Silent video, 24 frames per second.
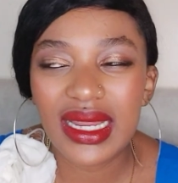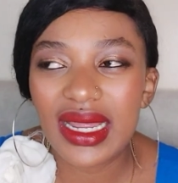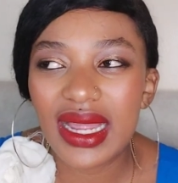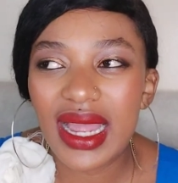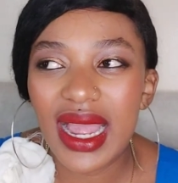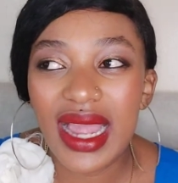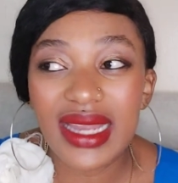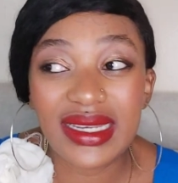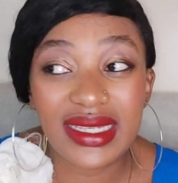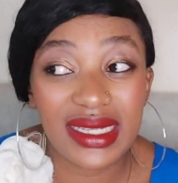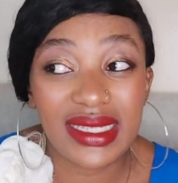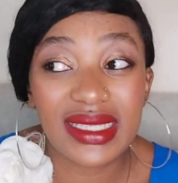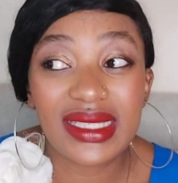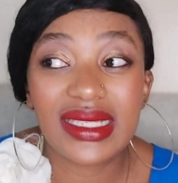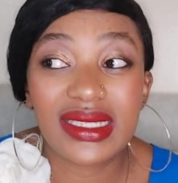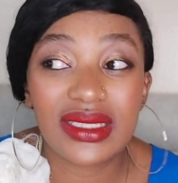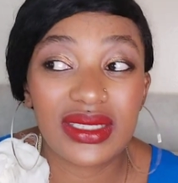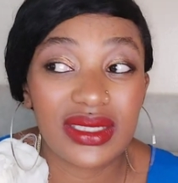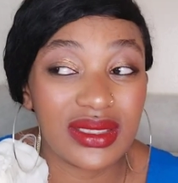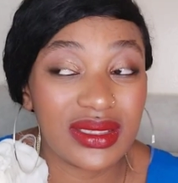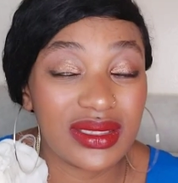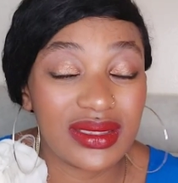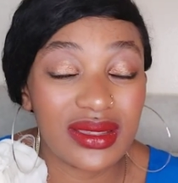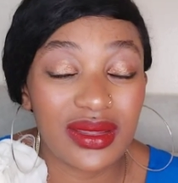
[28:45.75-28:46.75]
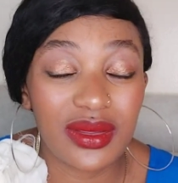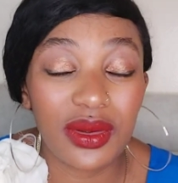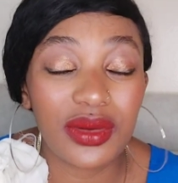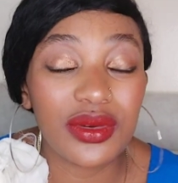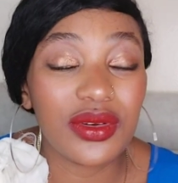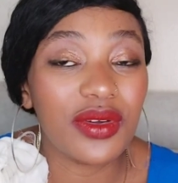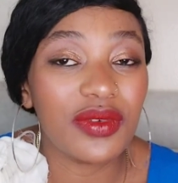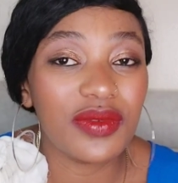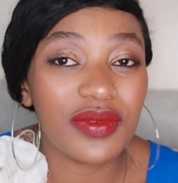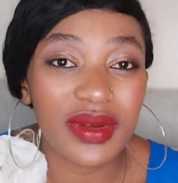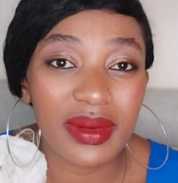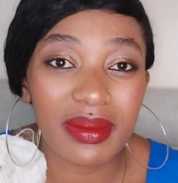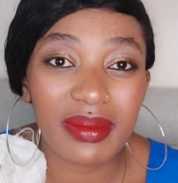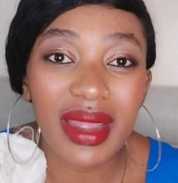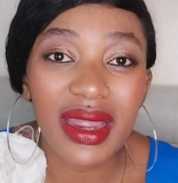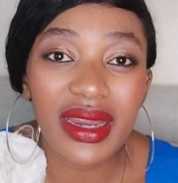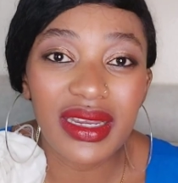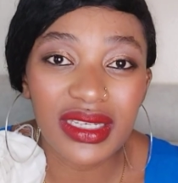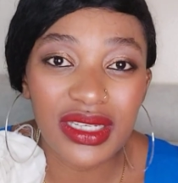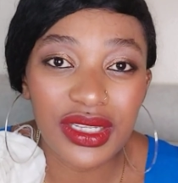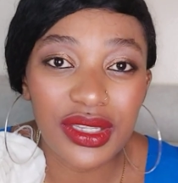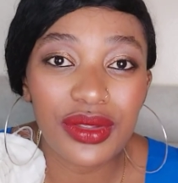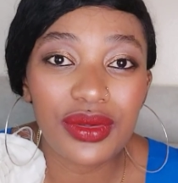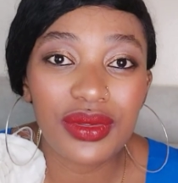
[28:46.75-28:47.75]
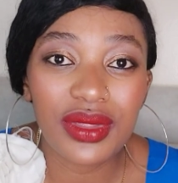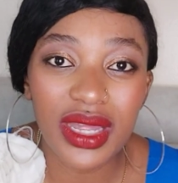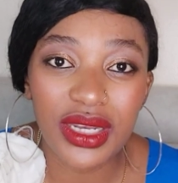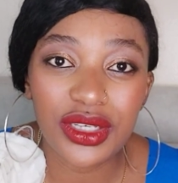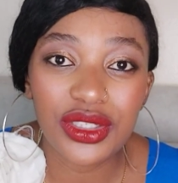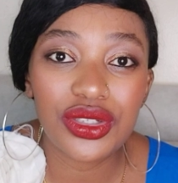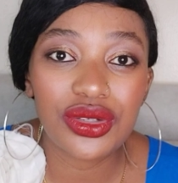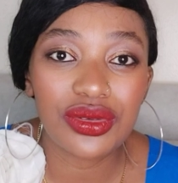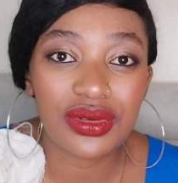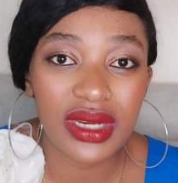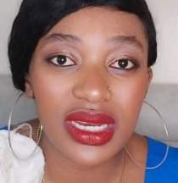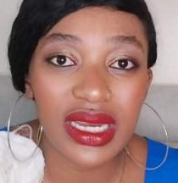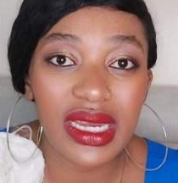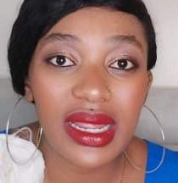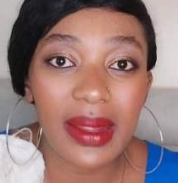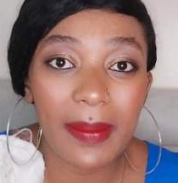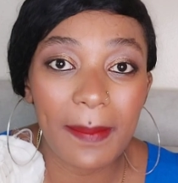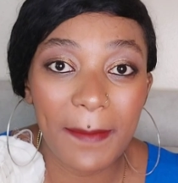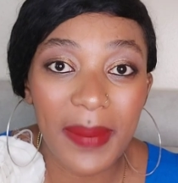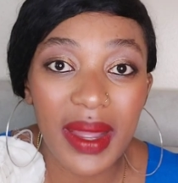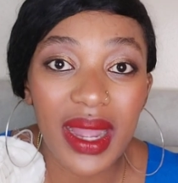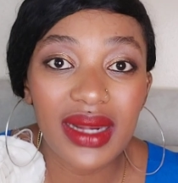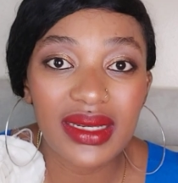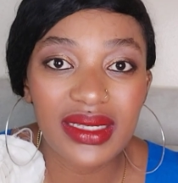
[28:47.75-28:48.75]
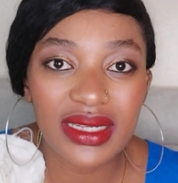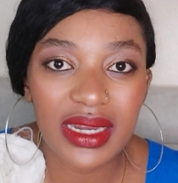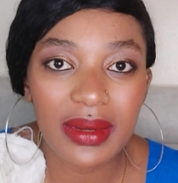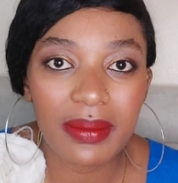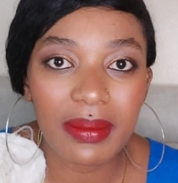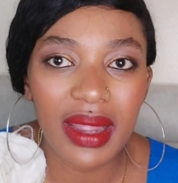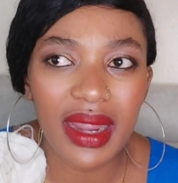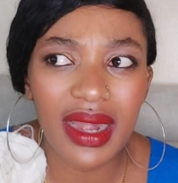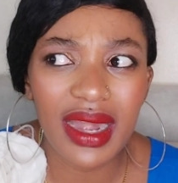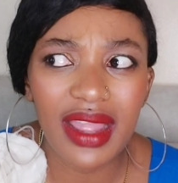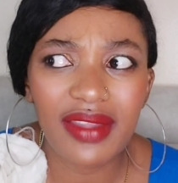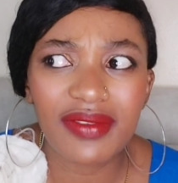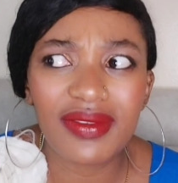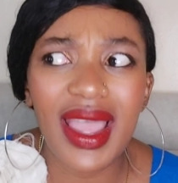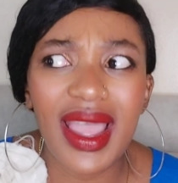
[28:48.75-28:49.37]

I just thought of reminding you that you really impacted my life.